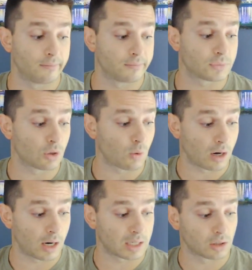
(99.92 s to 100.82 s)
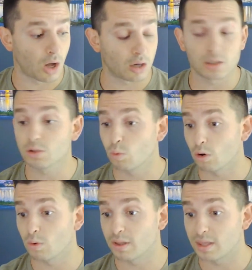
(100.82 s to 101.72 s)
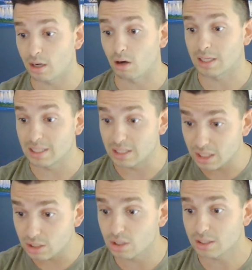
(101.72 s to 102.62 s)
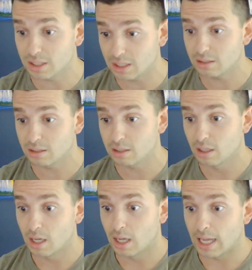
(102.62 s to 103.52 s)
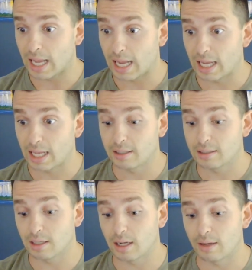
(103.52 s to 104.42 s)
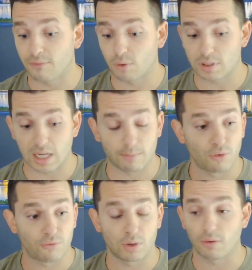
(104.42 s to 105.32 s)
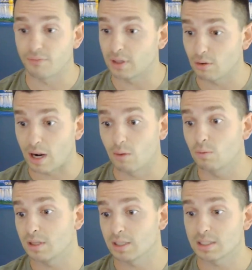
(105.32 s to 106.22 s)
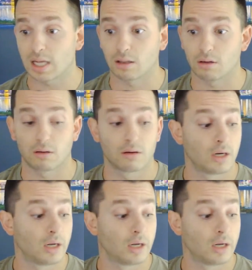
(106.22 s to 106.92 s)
to where as long as we're within our contingencies, and for example, if we don't figure out with the seller